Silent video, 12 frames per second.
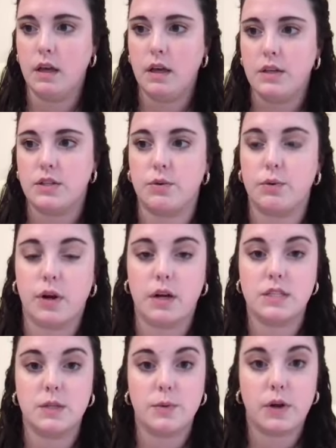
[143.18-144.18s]
So in regards
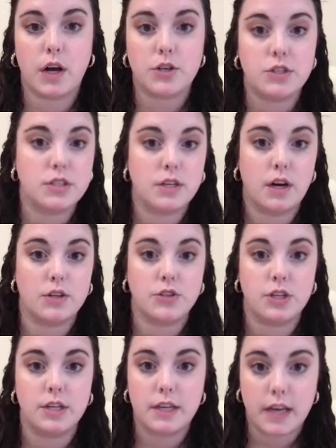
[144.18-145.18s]
to precautions and
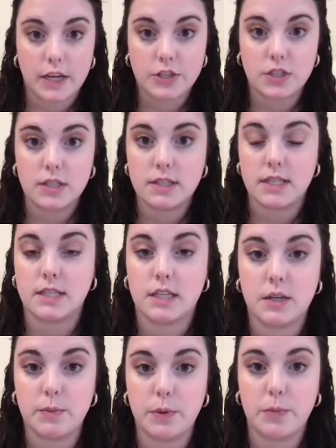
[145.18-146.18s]
contraindications, that's going
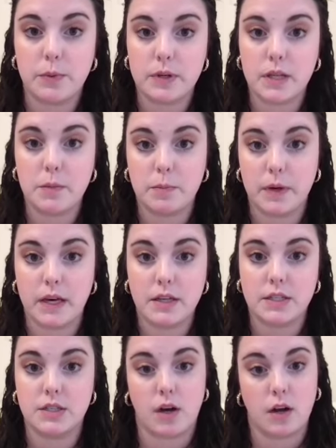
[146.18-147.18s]
to be really big to
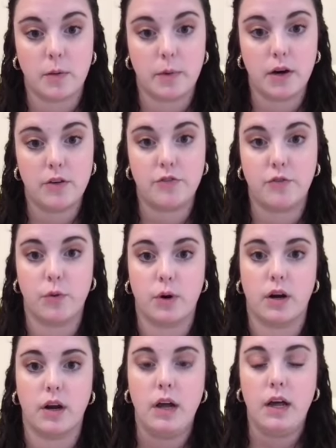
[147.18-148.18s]
talk about
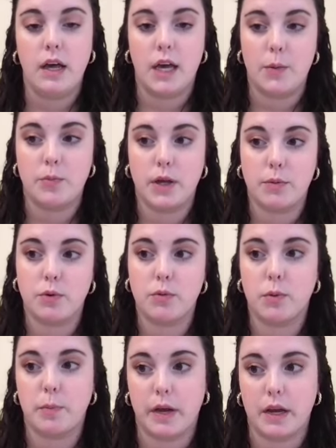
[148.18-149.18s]
for hip labral
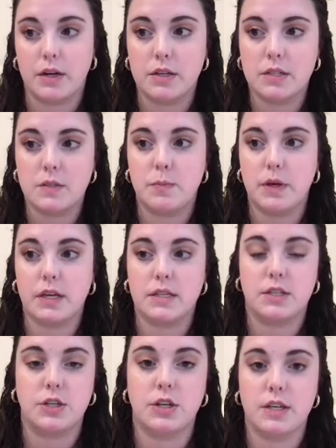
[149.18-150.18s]
repairs because
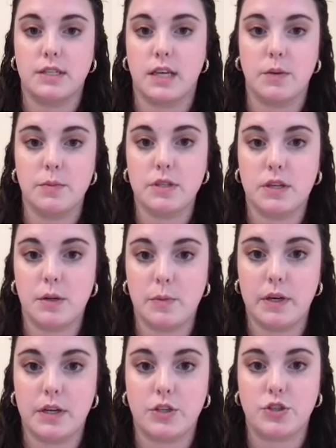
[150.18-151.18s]
your exam is going to be
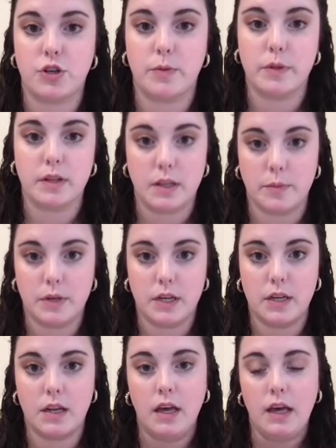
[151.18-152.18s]
extremely
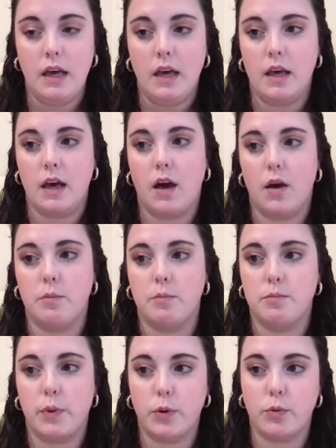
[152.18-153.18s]
limited,
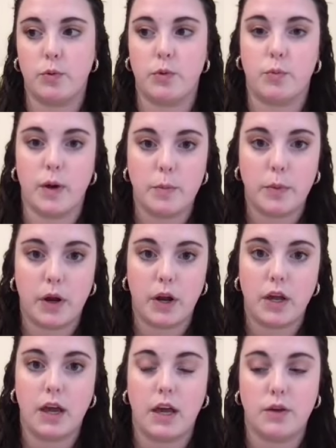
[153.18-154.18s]
both with weight
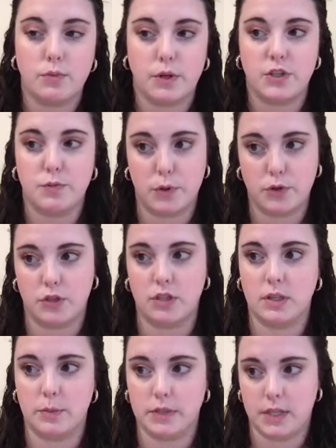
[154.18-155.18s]
bearing and range of motion
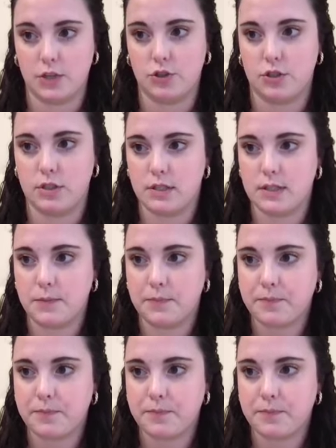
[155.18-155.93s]
limitations.